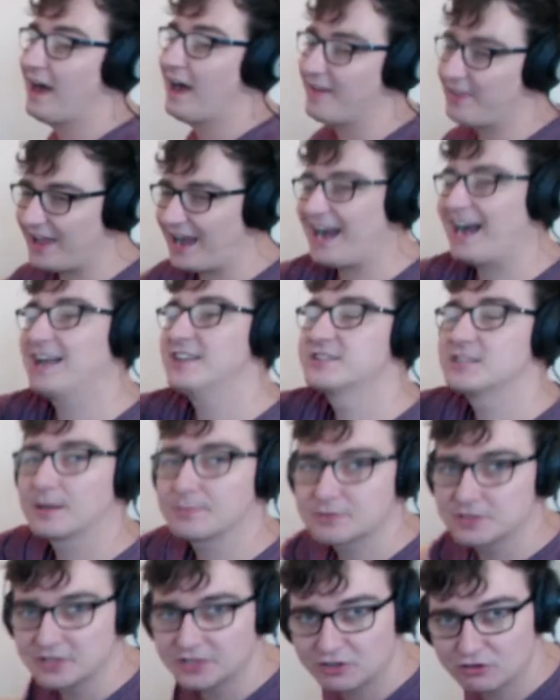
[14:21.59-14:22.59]
And that adds
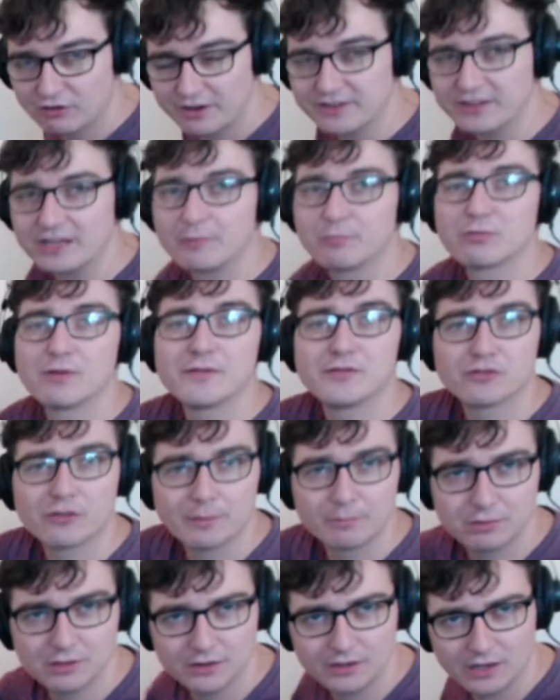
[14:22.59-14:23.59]
up to the correct number of
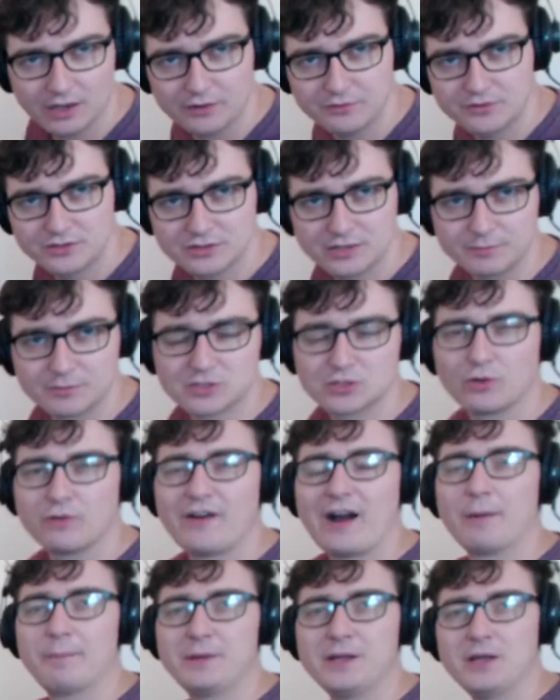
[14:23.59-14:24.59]
triplet notes. I'm just sort
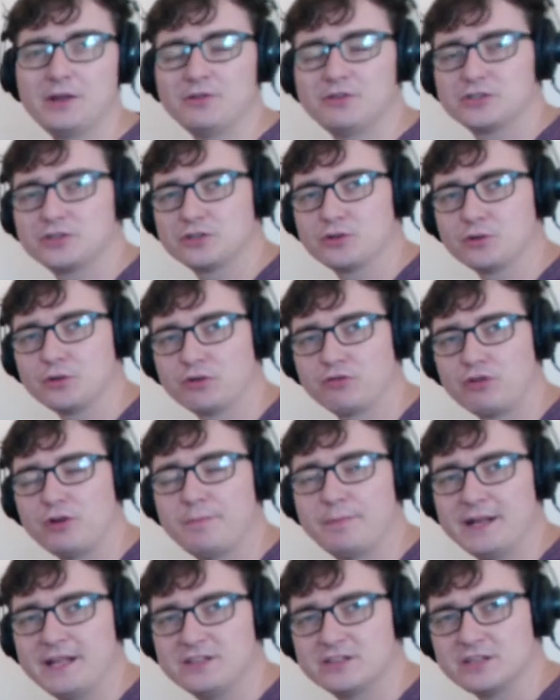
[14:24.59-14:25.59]
of helping you to sort of
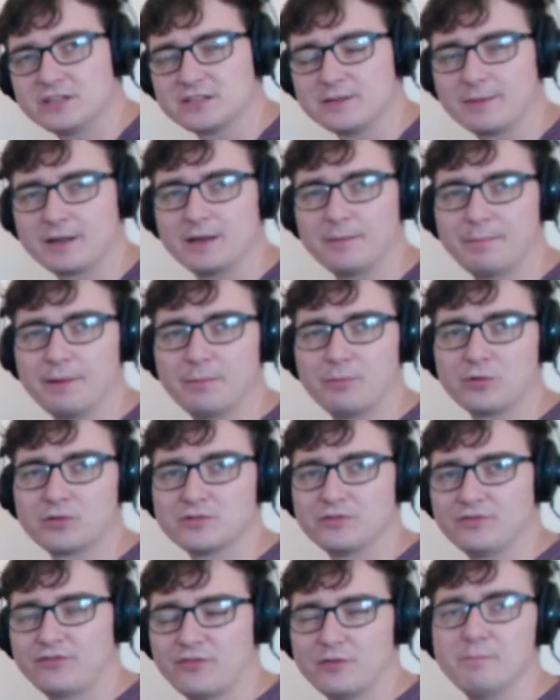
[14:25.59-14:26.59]
group it into something a bit more
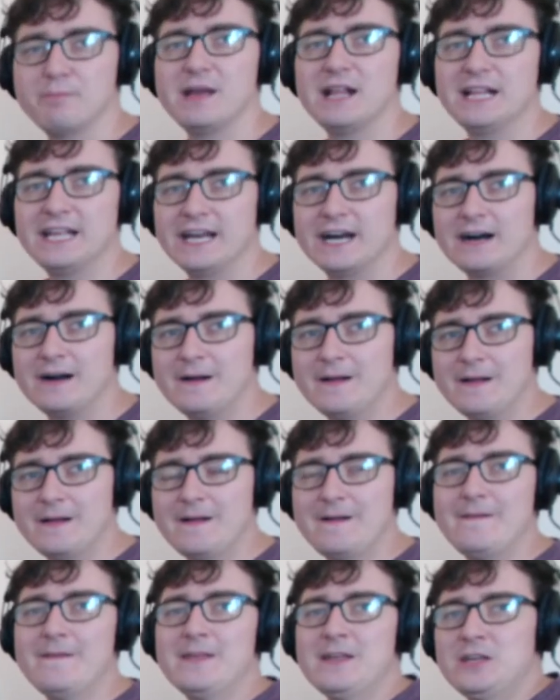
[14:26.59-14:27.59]
familiar.
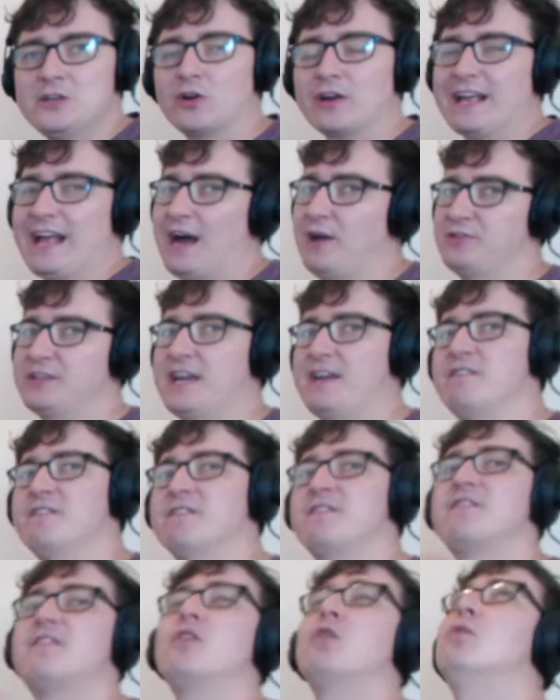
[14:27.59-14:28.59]
You're not counting it
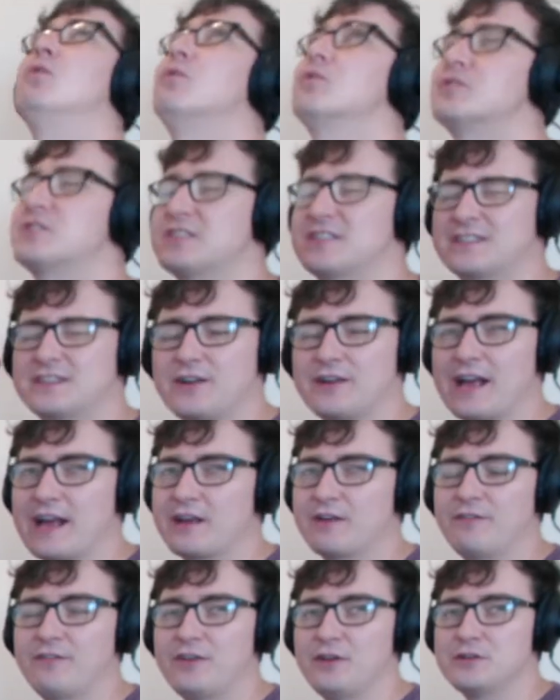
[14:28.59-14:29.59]
in fours, don't get
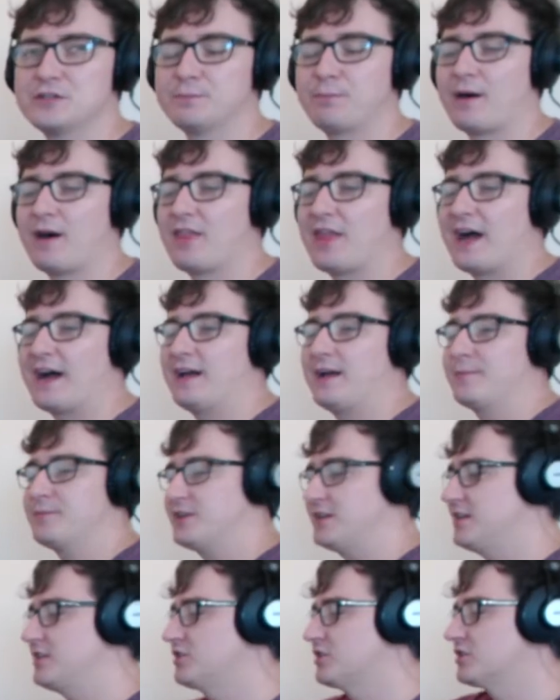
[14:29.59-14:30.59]
confused by that. And
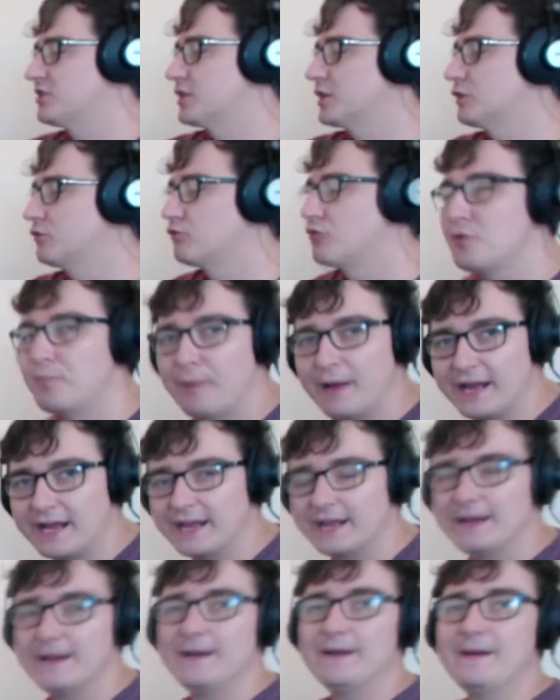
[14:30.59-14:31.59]
it's just the
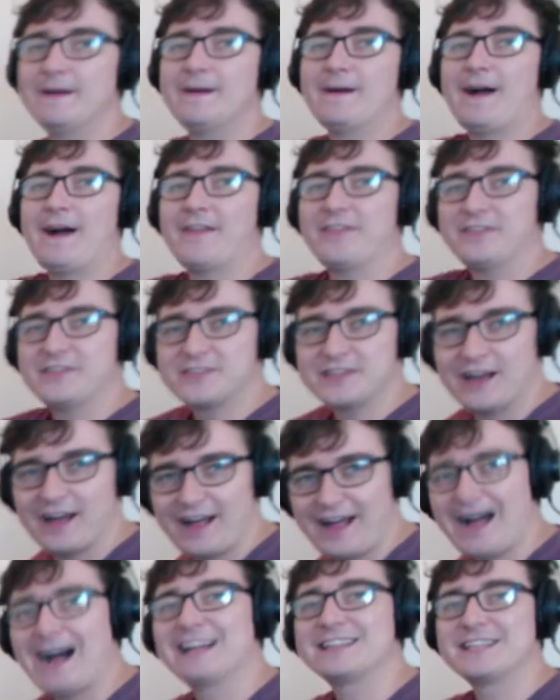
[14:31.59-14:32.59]
grouping, and
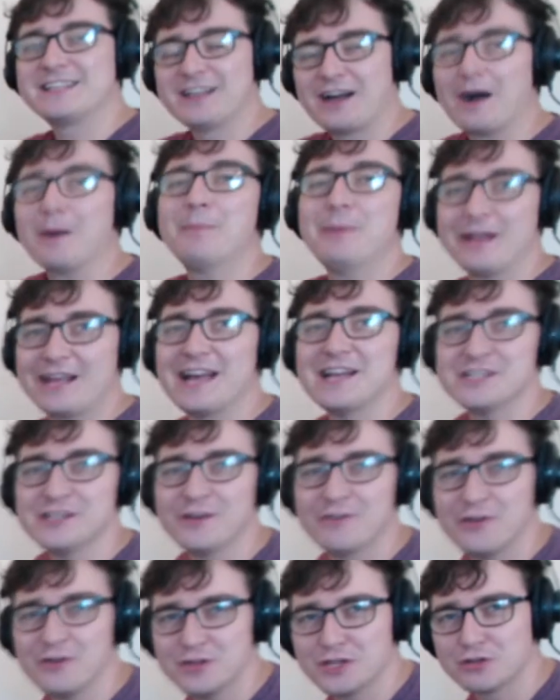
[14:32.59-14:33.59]
added up, it gets you
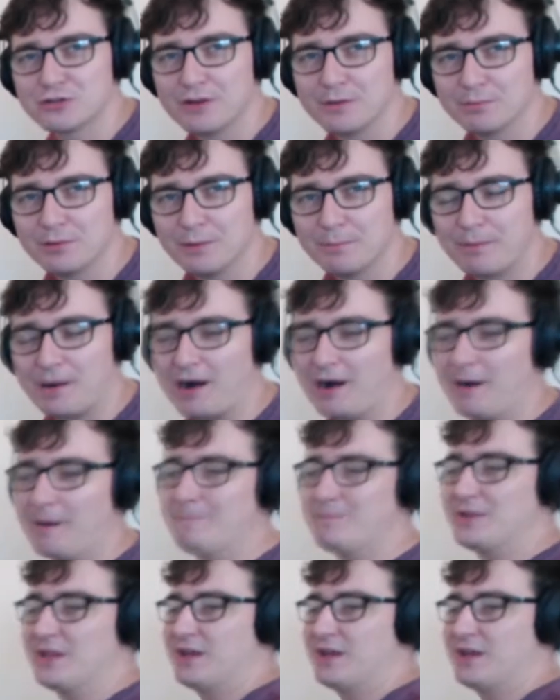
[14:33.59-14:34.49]
through the triplet bar.